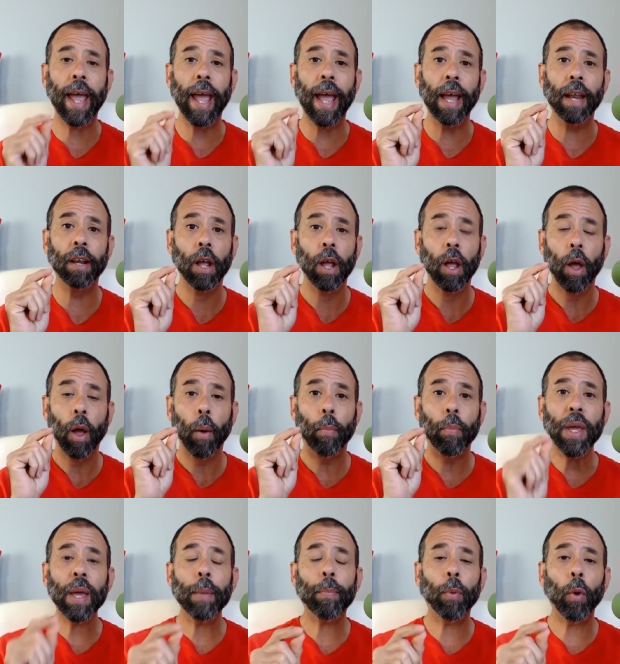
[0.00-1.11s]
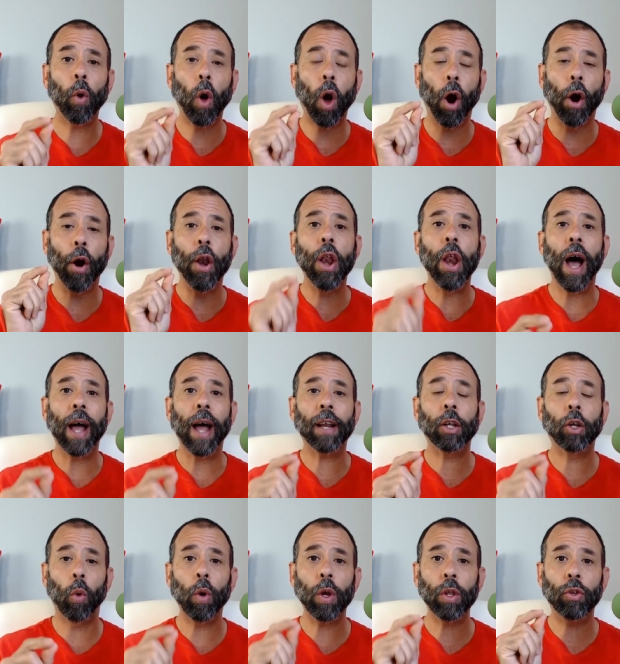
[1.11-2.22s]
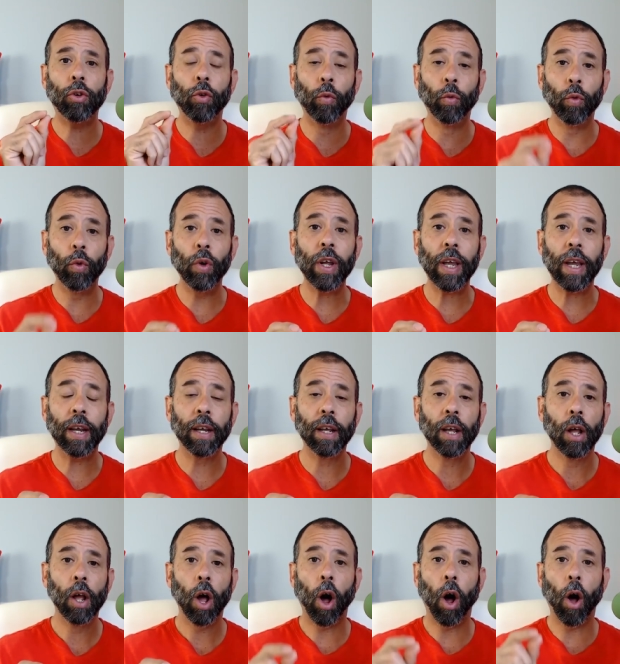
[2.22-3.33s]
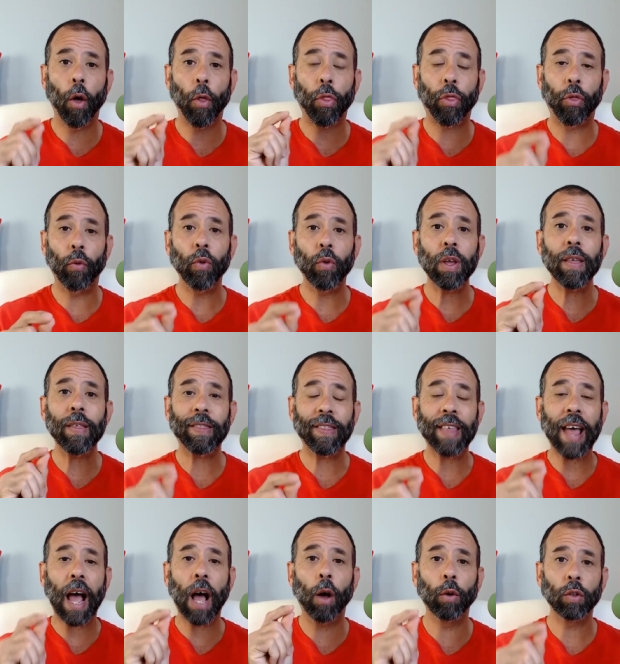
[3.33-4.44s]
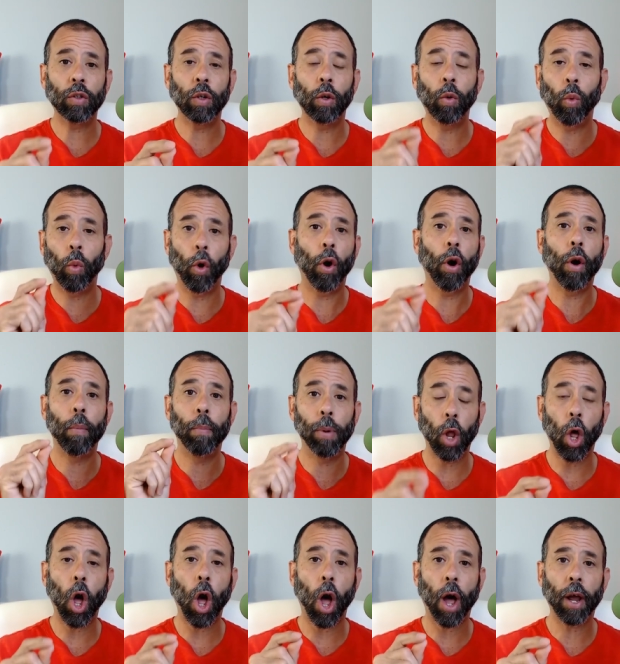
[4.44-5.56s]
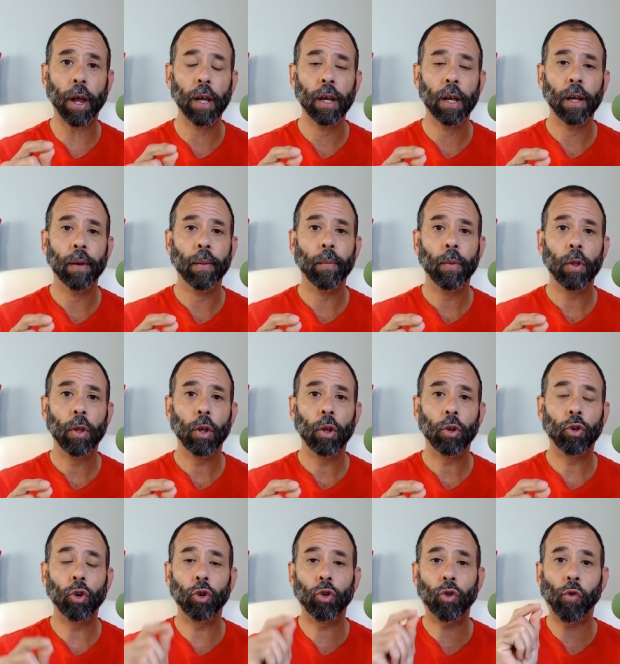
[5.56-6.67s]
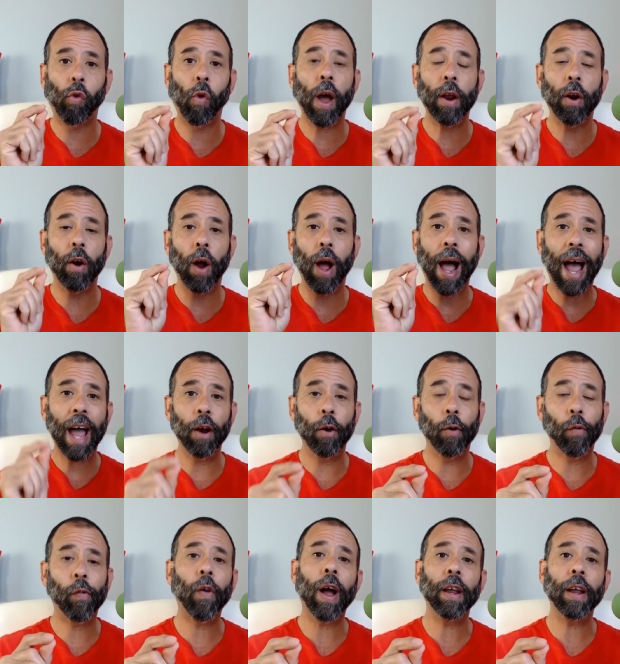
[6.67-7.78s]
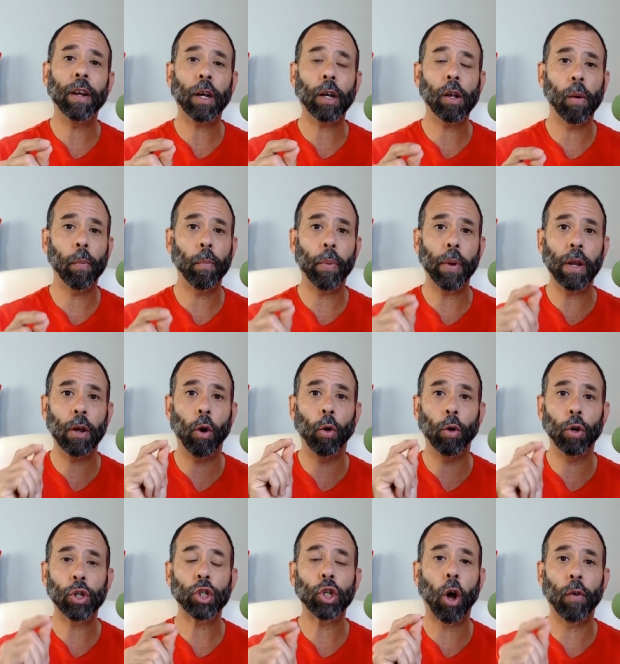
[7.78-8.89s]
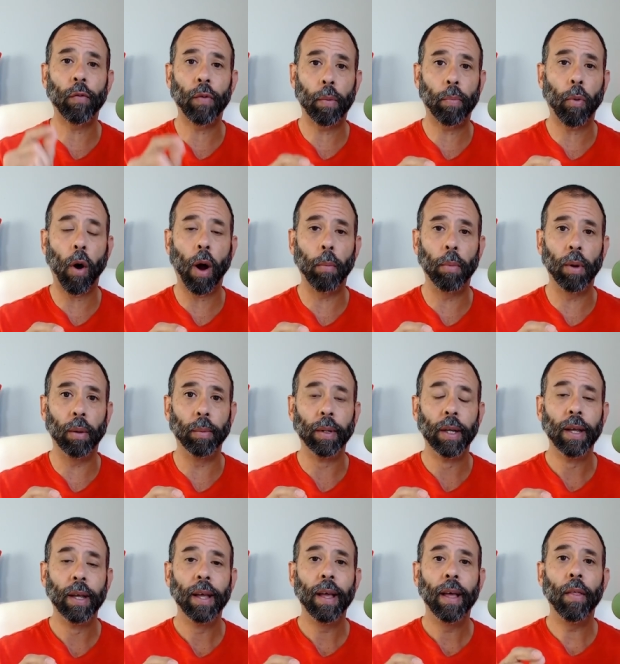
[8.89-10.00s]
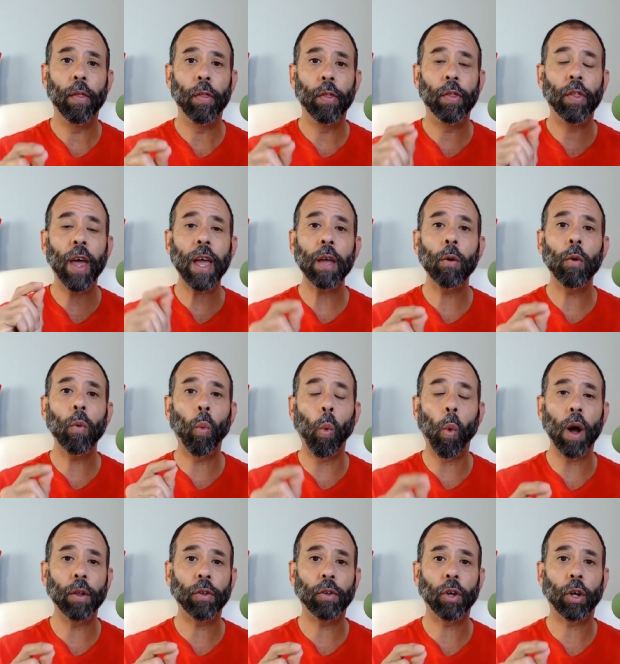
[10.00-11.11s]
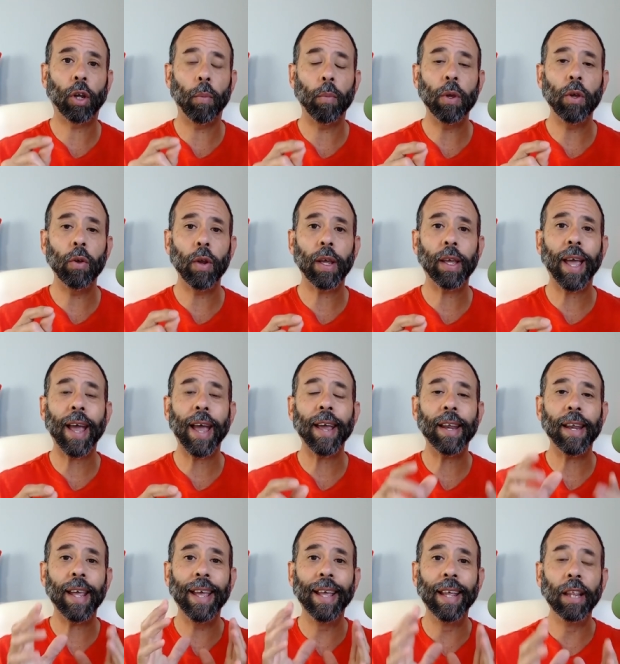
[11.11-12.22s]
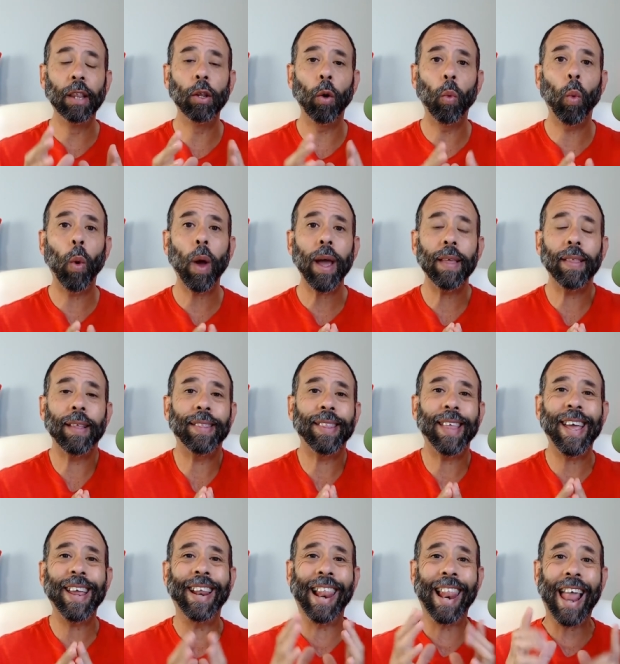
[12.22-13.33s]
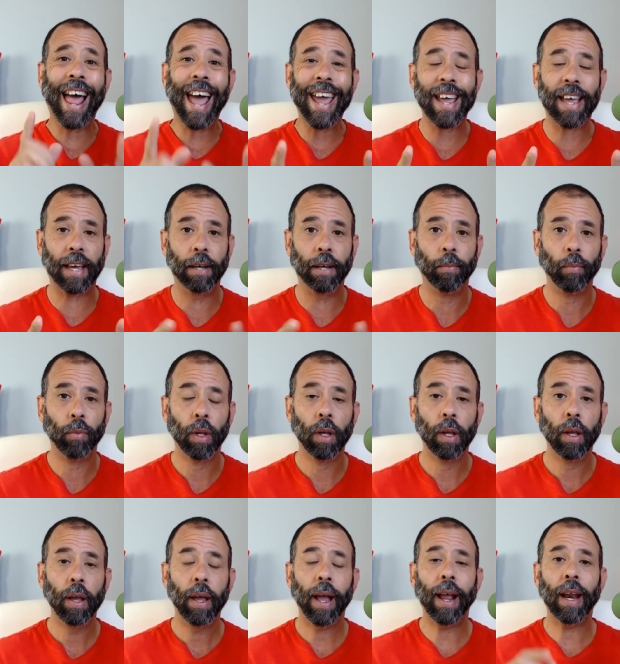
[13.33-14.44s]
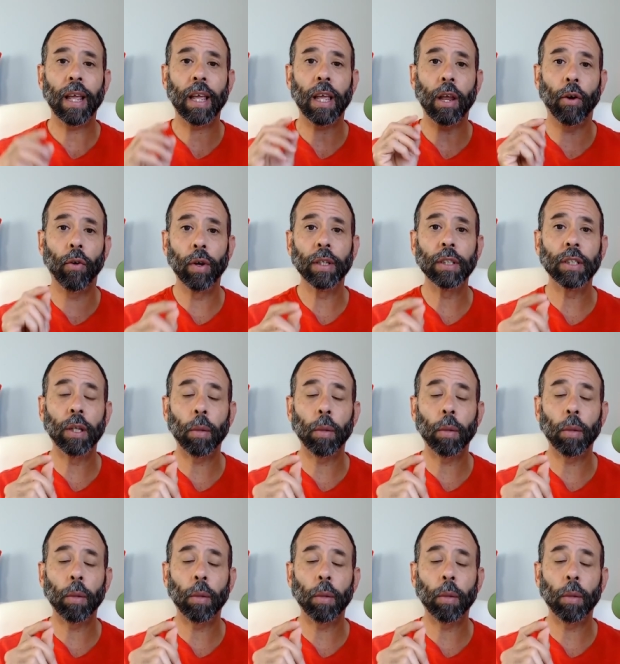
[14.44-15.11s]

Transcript: And people are not going to read a 3,000 word blog to try to either find a company or solve a problem. They want to communicate in the way that they like and here